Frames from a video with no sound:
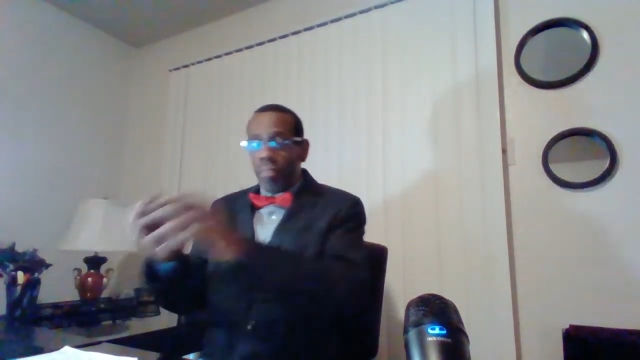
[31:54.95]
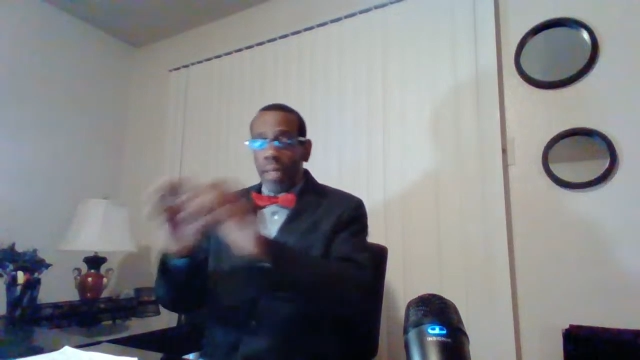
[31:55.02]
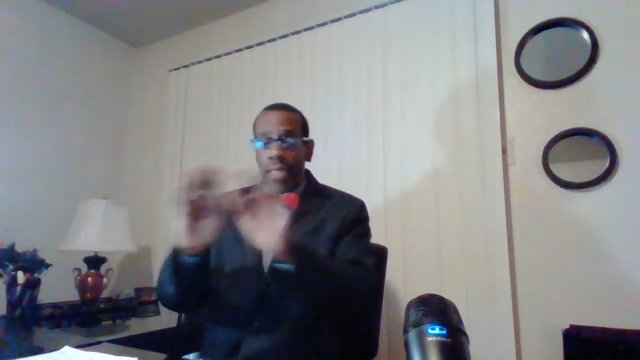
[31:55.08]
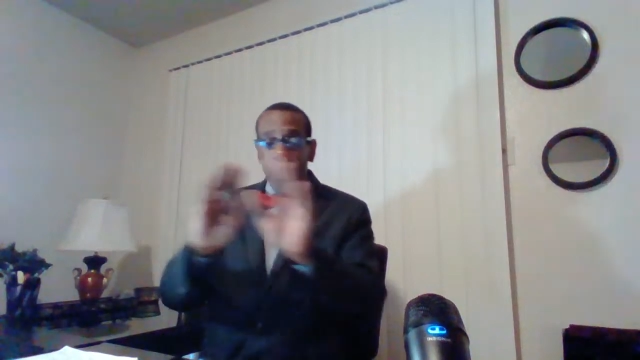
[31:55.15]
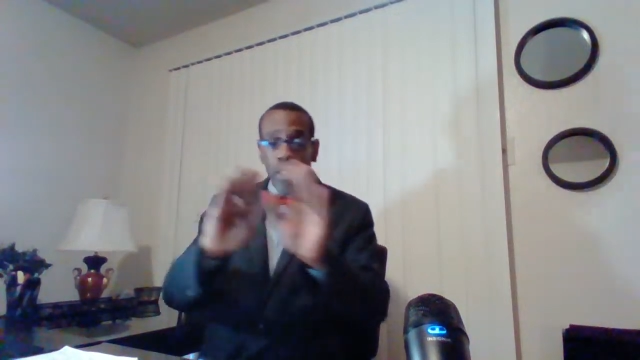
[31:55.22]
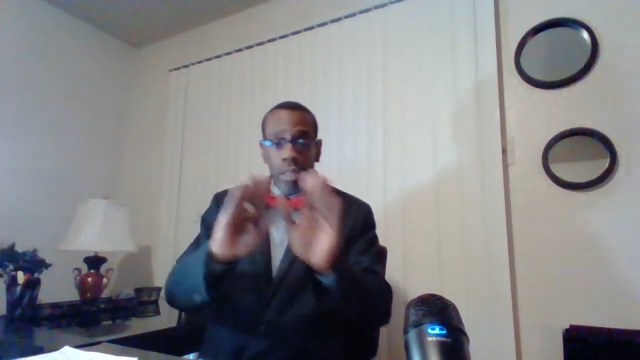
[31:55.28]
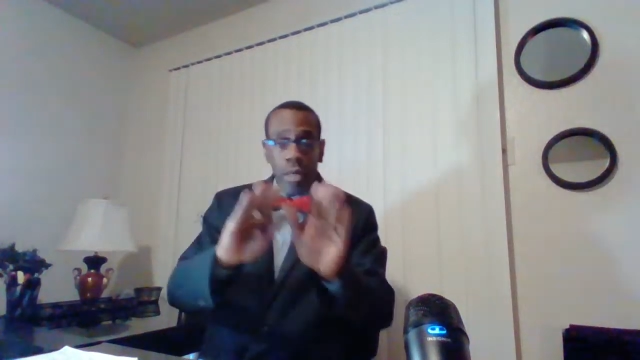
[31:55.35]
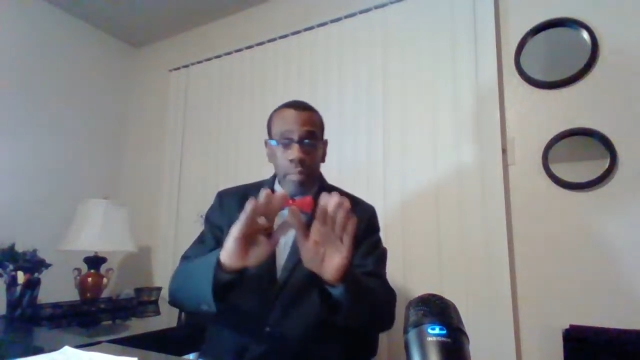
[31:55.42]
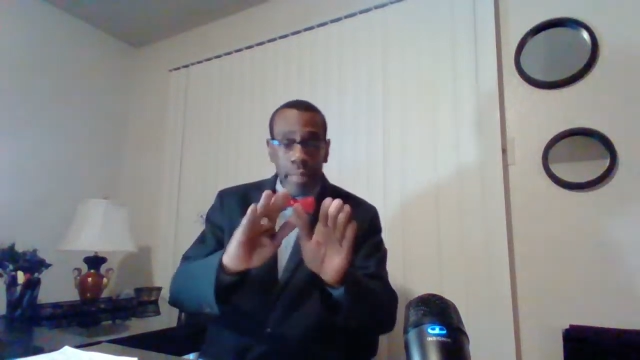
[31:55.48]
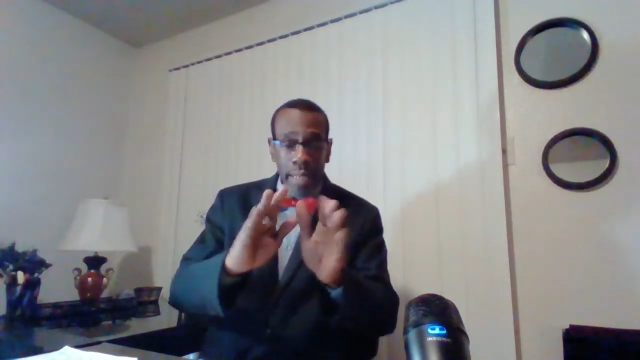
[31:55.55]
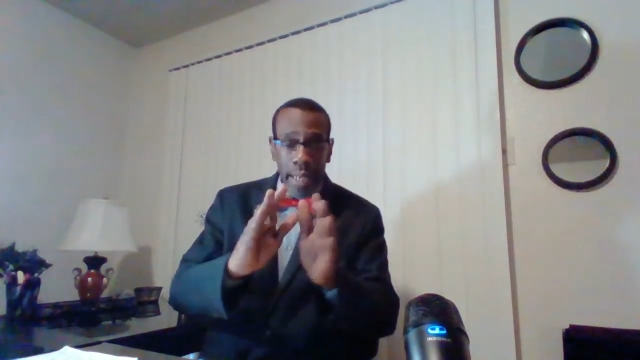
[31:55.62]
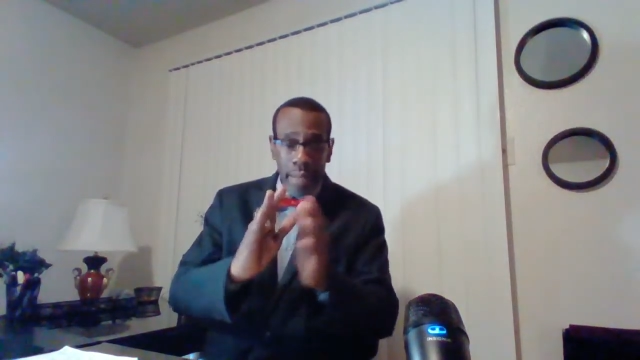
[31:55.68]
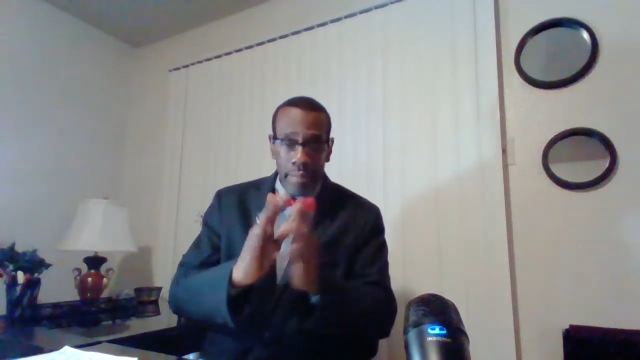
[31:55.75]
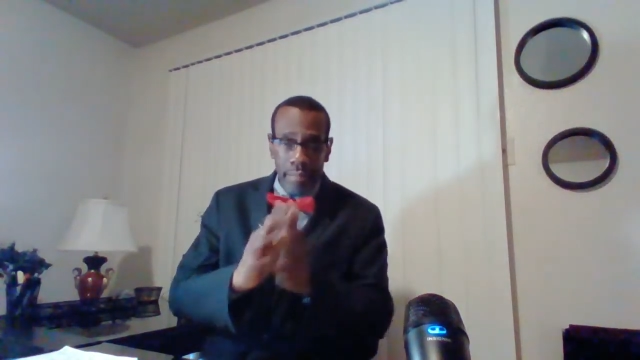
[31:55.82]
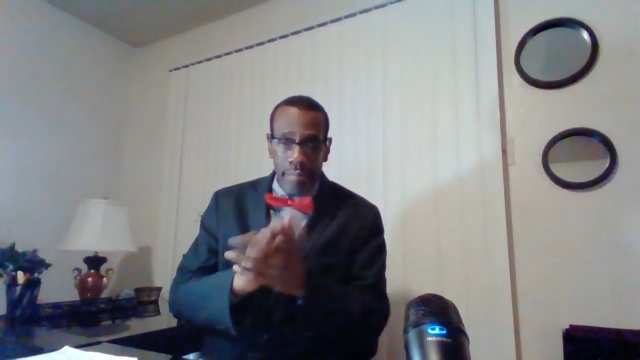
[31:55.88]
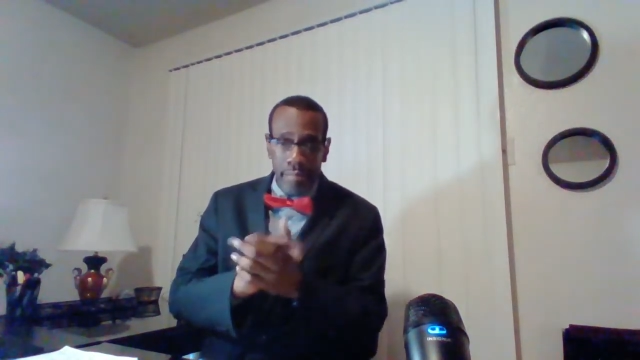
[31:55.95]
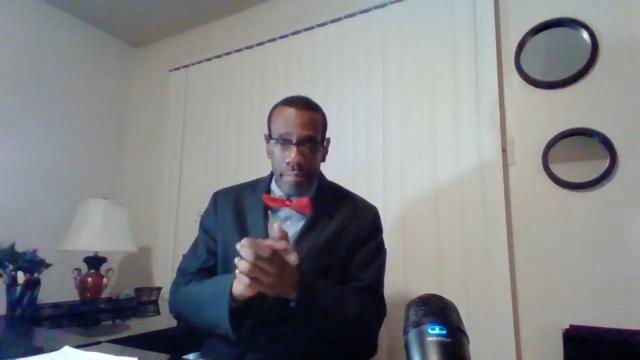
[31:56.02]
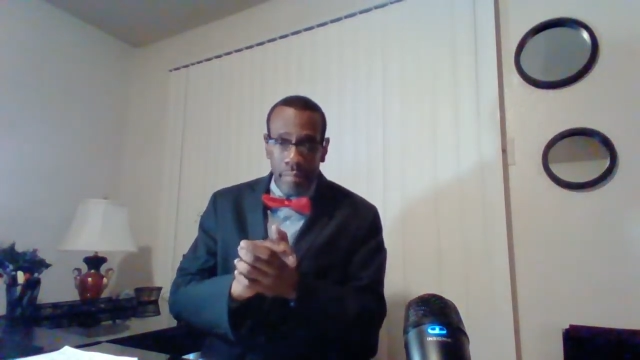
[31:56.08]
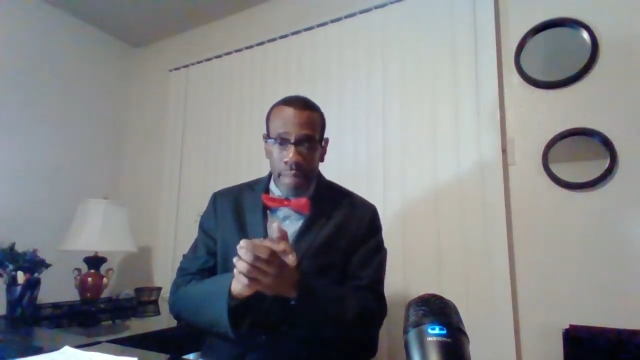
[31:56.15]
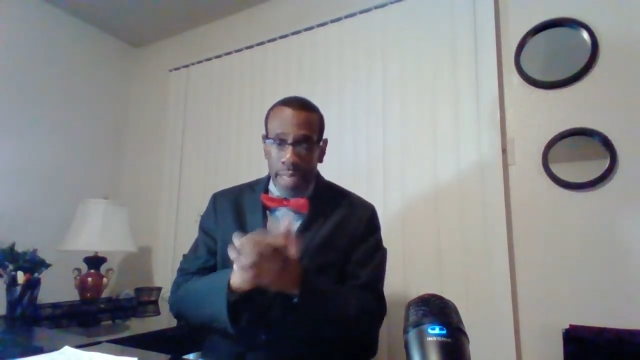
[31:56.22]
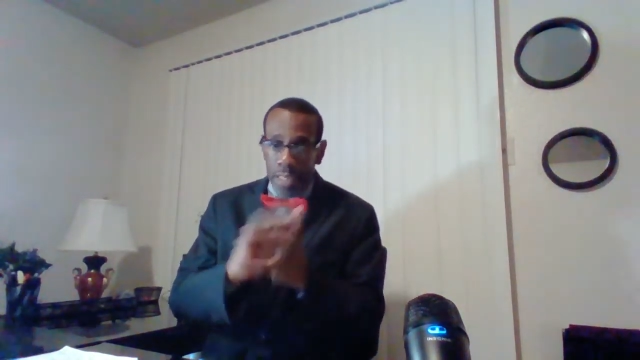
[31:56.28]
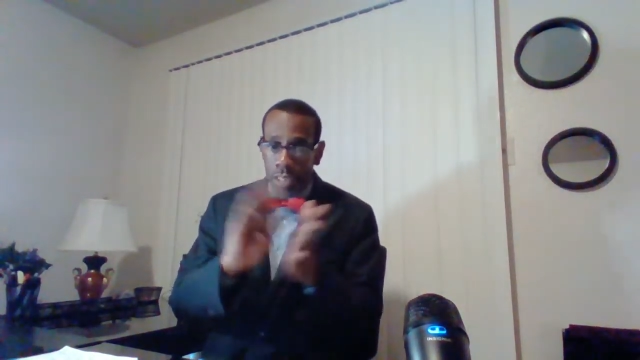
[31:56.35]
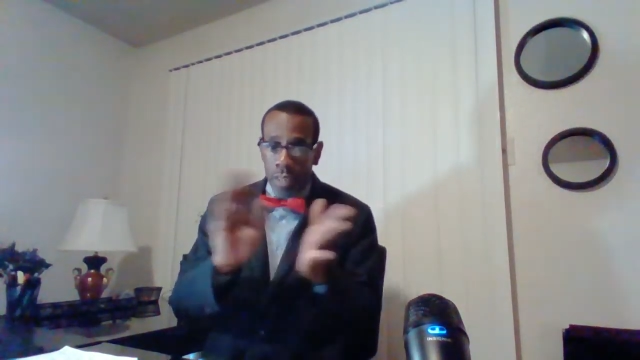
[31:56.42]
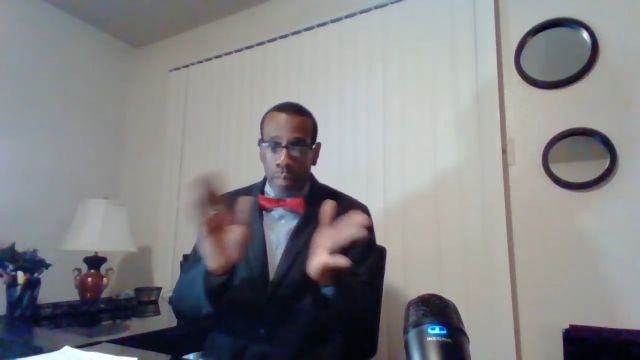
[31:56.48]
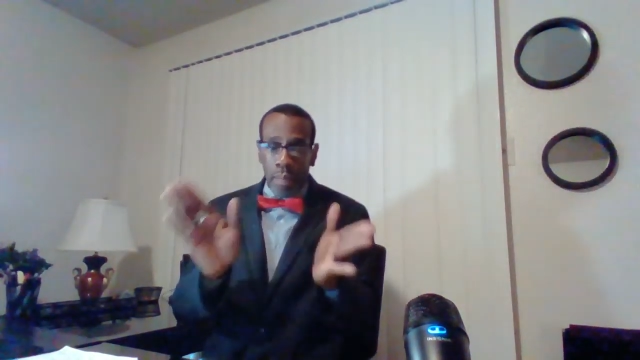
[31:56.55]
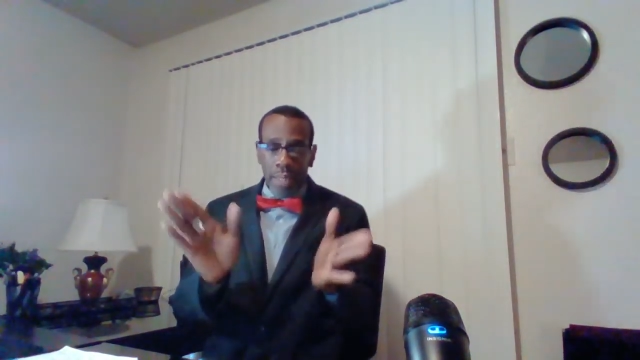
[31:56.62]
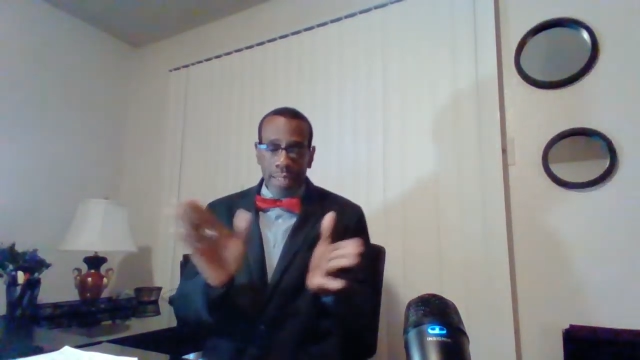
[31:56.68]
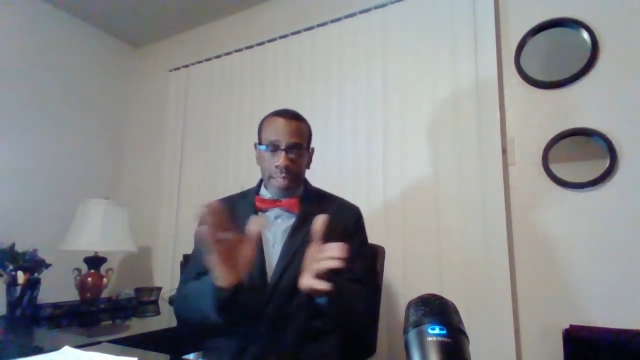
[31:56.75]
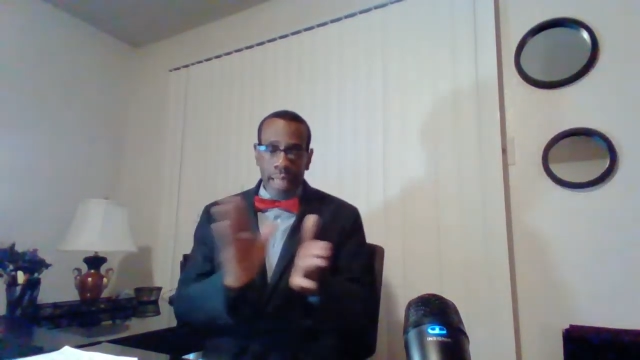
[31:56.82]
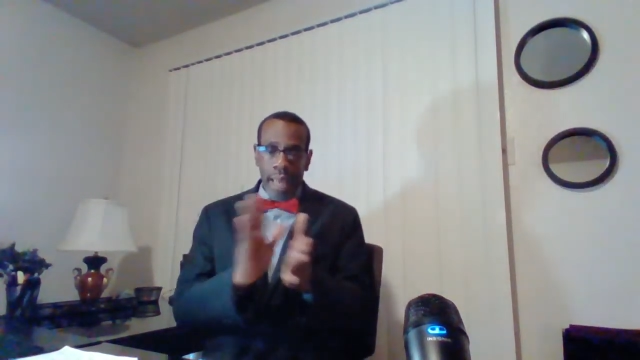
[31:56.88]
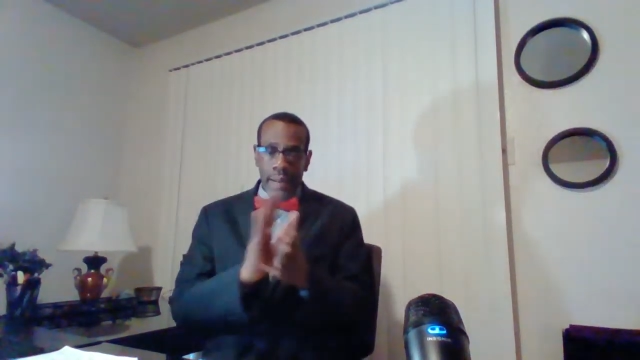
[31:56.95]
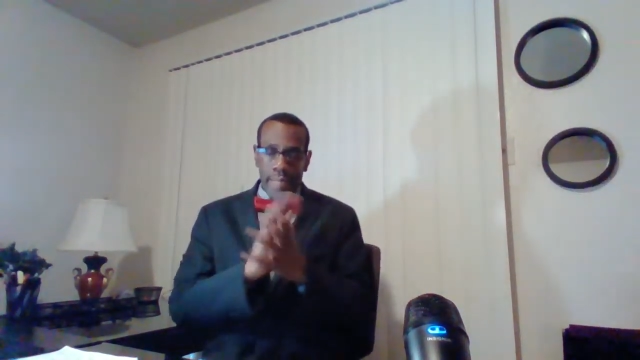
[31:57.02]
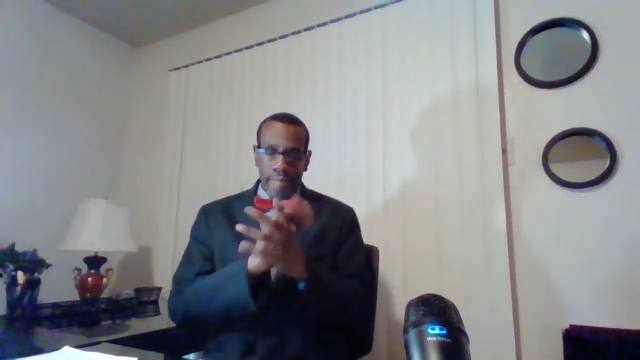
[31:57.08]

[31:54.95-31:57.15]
and some didn't. It's simple as that.